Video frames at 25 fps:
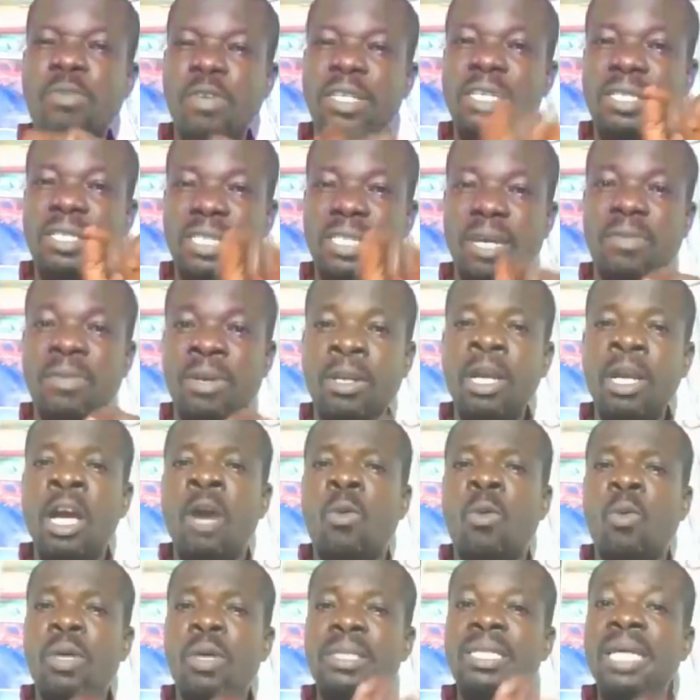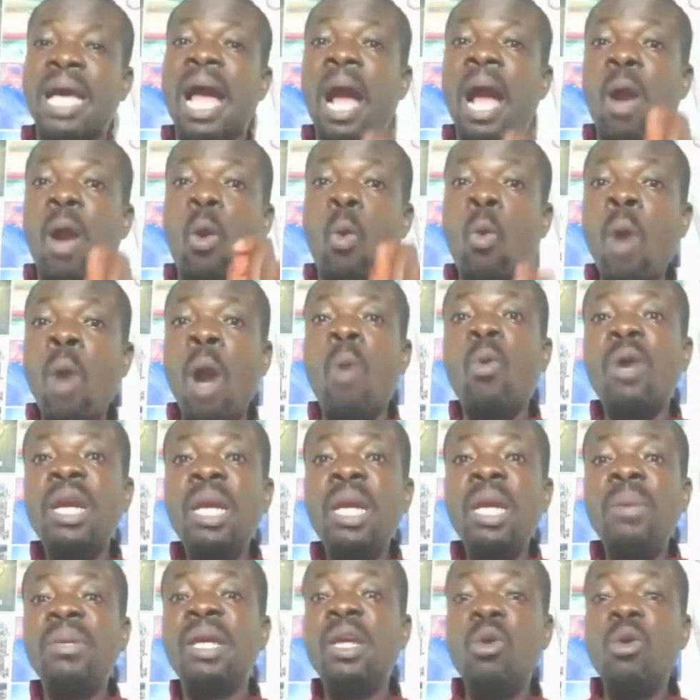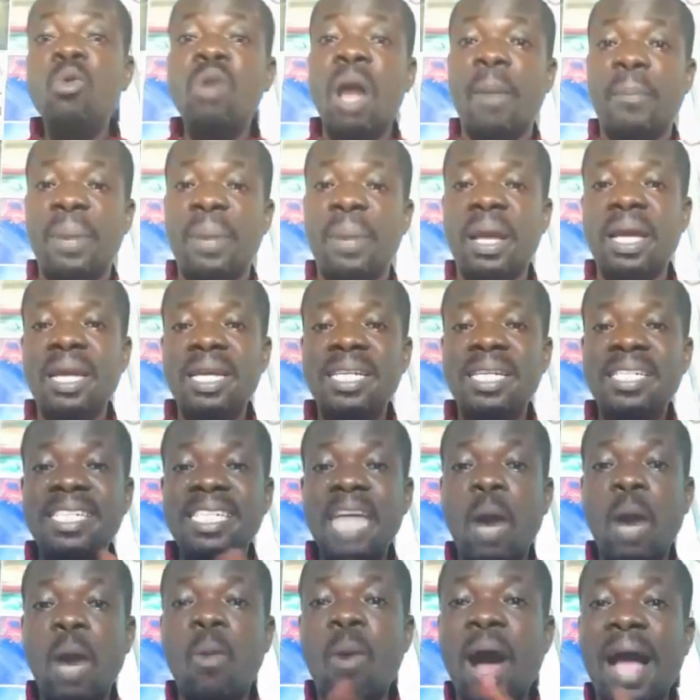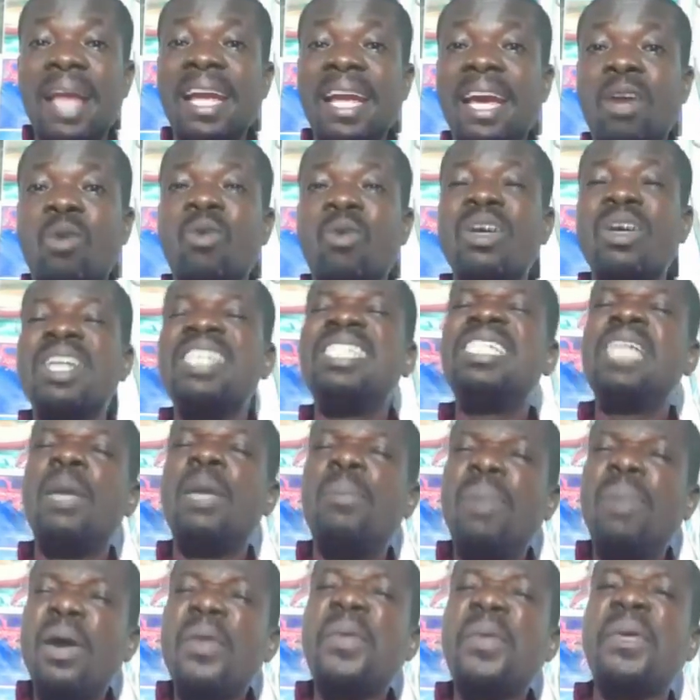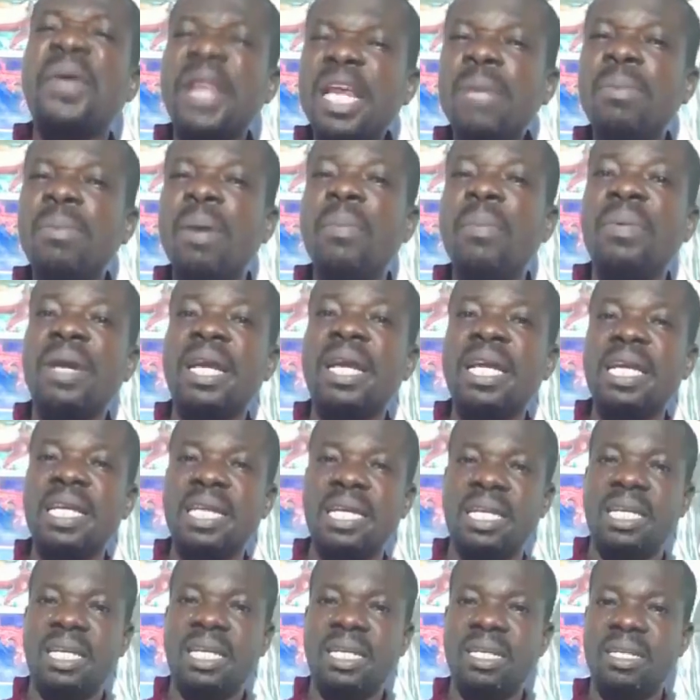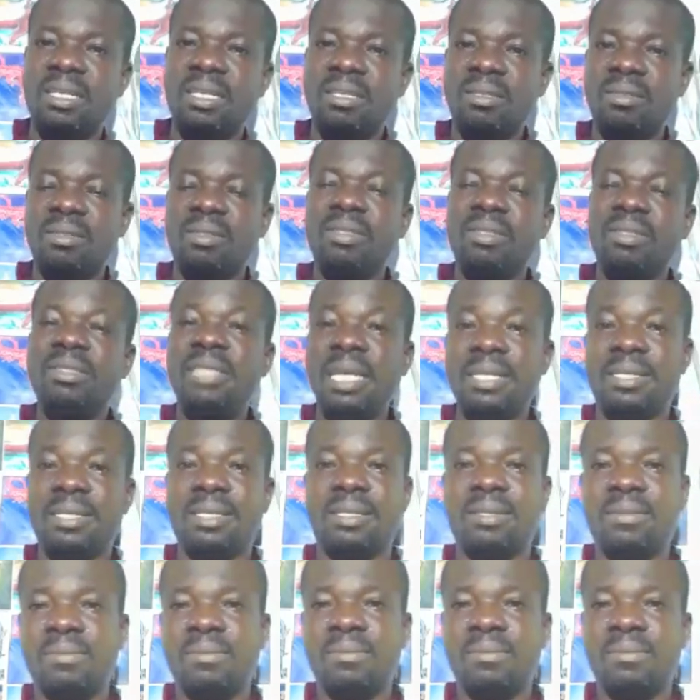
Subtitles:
47 was a qua with him, did you rape? Na wanya no ye ba hwini bebere yes